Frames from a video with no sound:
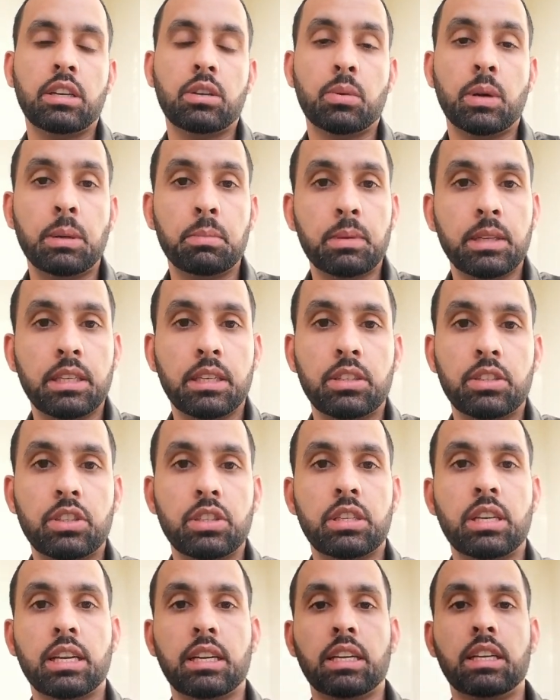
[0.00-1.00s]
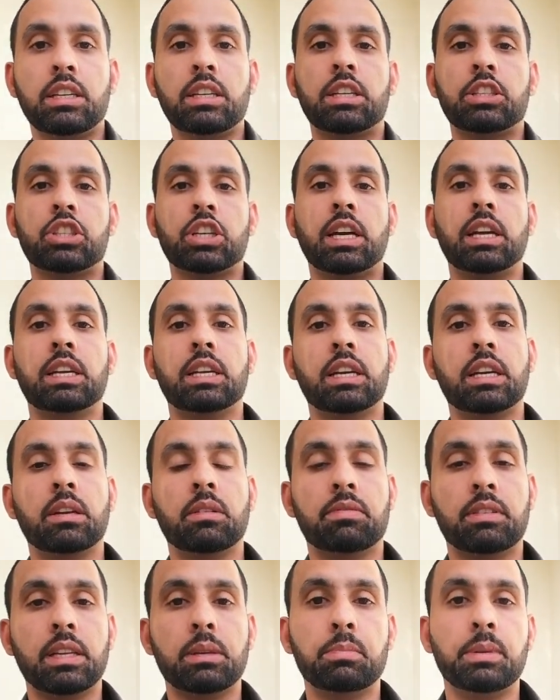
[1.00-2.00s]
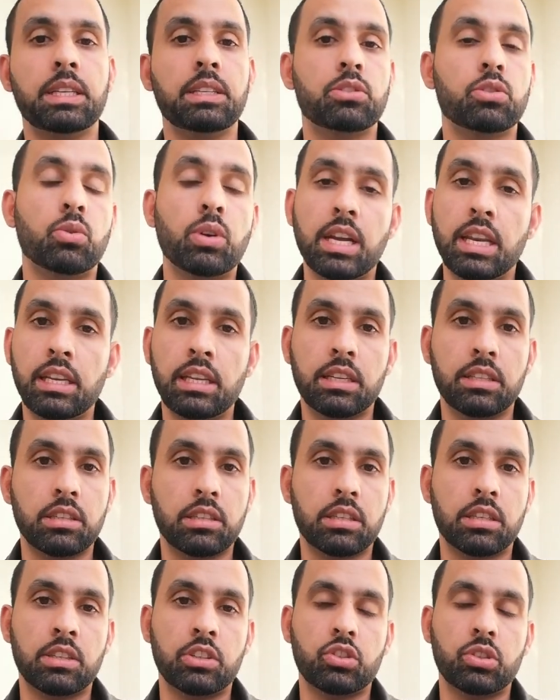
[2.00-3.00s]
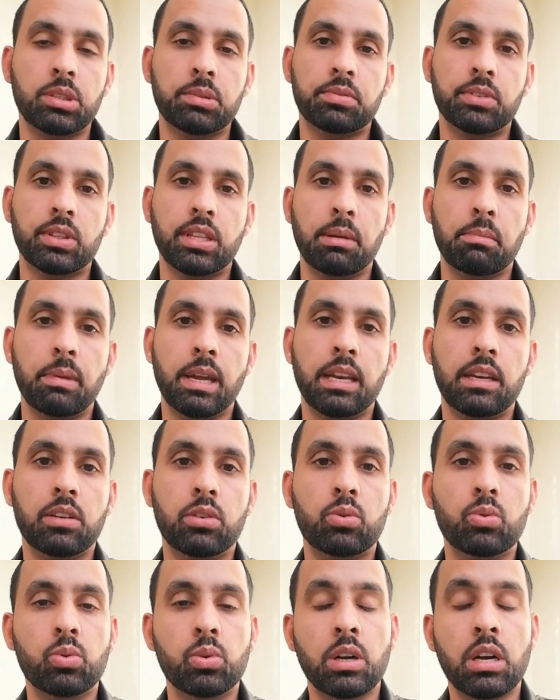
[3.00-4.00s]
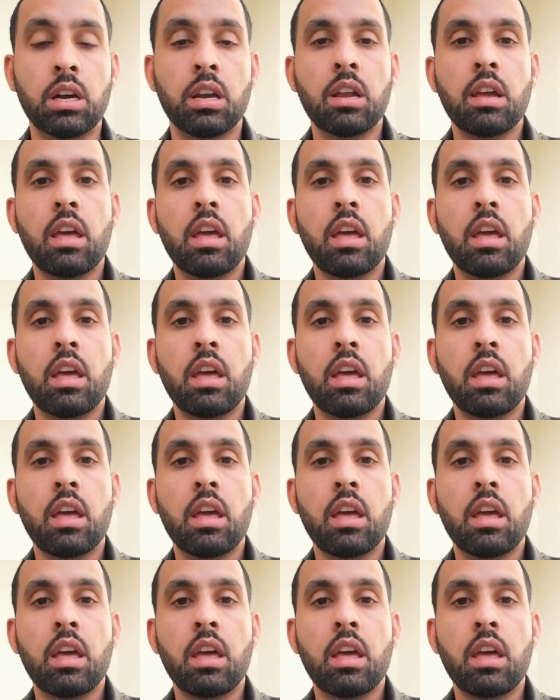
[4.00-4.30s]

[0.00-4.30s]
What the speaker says: developing countries like India, China, and Philippines, or any other country for that matter, who are